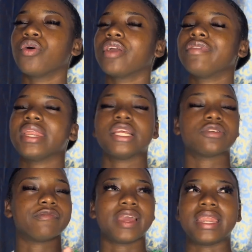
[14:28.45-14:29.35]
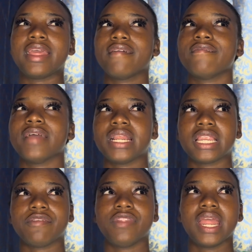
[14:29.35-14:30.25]
If they need to vent, they vent.
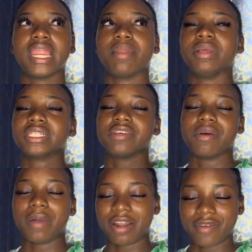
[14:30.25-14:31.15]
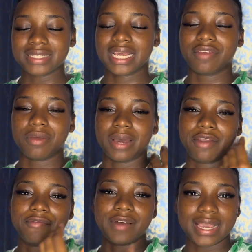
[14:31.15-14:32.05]
If they need me to give them advice, I give them
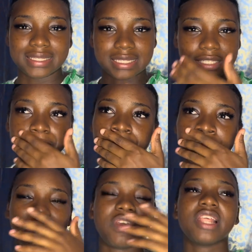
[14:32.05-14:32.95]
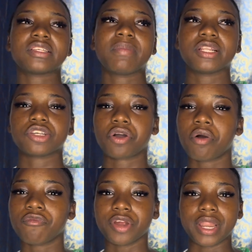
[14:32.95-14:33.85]
advices. If they need somebody to
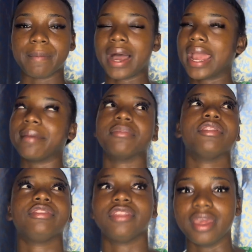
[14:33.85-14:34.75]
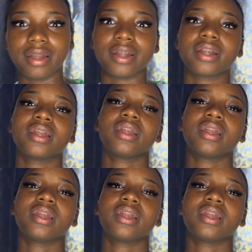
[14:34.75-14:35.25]
comfort them, I am there.